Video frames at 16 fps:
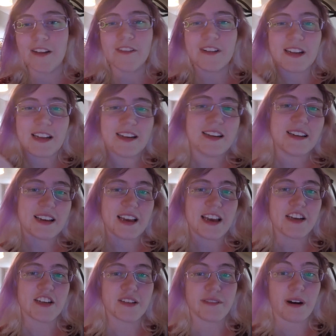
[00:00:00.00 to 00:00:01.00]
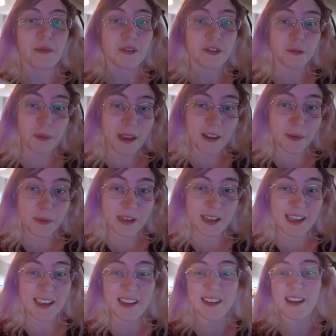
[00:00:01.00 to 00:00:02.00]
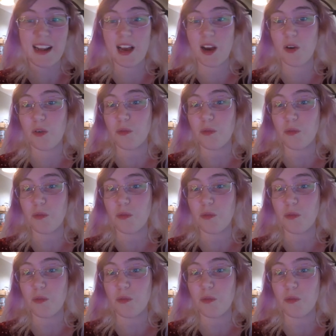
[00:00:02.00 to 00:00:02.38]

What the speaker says: of an indication of how much space we need and how